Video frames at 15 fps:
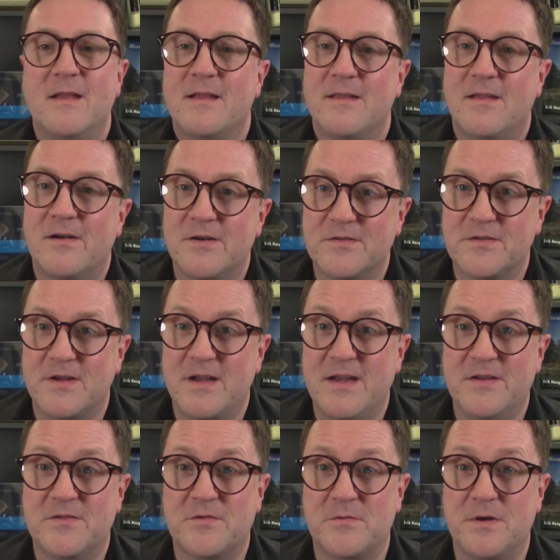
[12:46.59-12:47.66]
There's a
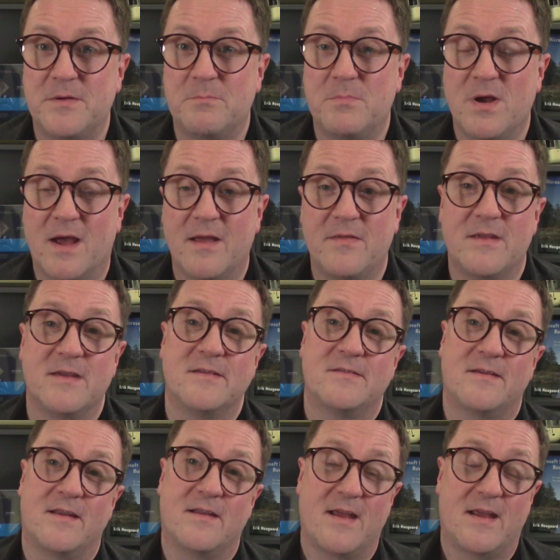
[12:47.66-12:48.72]
history behind this,
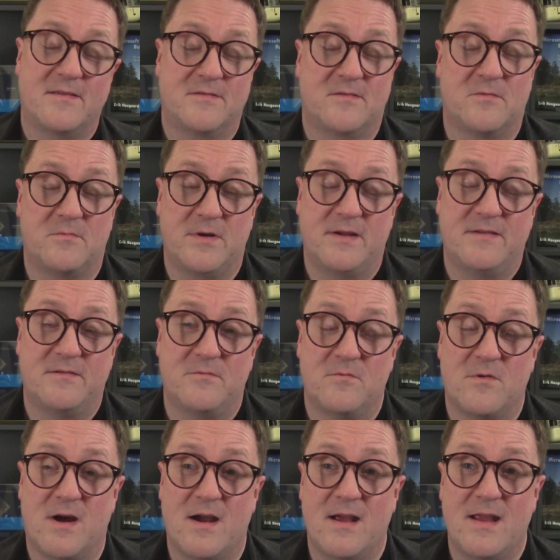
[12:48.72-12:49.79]
and that's the reason
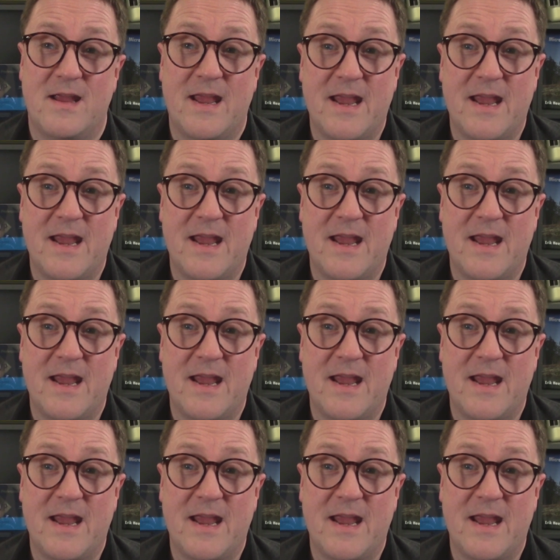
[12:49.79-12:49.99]
why